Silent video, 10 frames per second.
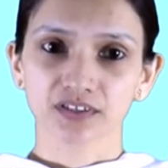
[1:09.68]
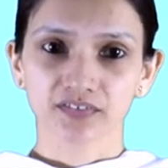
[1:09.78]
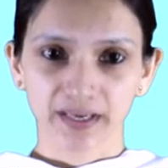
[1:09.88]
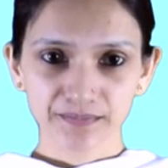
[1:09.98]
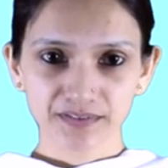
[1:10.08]

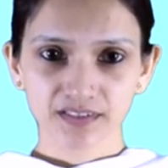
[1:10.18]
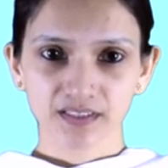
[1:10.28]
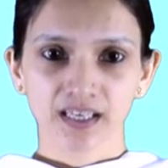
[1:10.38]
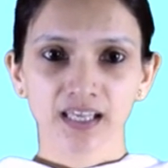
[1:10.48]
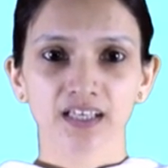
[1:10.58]
crimes,
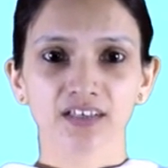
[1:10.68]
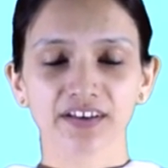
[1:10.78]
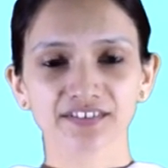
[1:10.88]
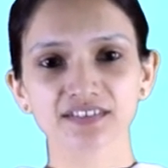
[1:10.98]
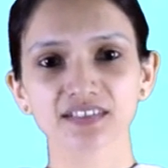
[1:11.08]

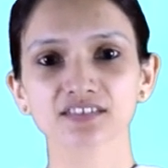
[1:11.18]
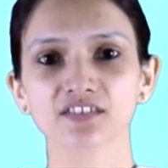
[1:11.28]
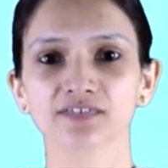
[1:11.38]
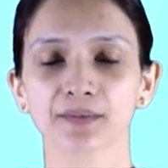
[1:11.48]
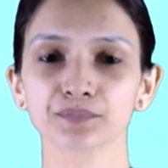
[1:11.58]
characteristics
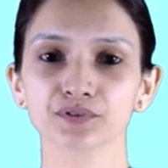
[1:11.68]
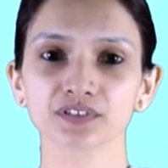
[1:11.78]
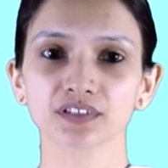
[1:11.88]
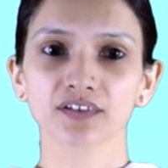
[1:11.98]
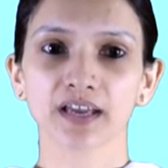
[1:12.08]
of
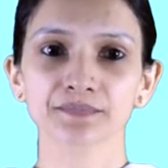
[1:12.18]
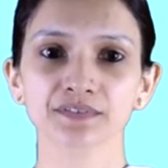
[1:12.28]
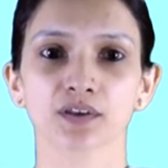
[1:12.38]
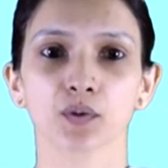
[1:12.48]
computer crimes,